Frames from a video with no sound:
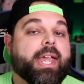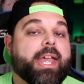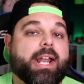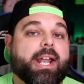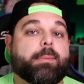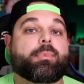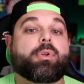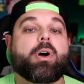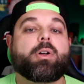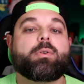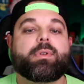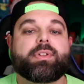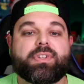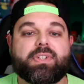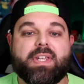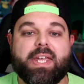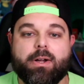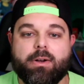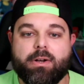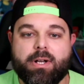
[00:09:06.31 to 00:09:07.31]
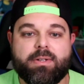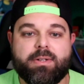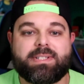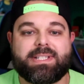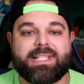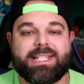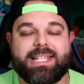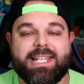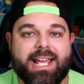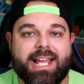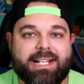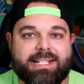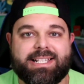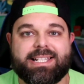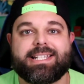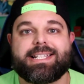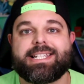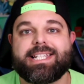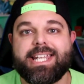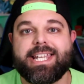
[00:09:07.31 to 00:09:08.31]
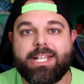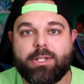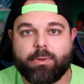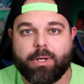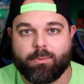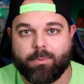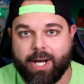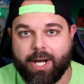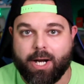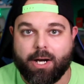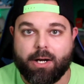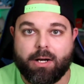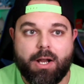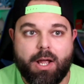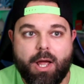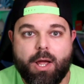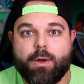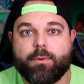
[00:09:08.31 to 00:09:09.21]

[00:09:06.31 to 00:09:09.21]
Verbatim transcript: And I'm going with Gyarados EX Secret Rare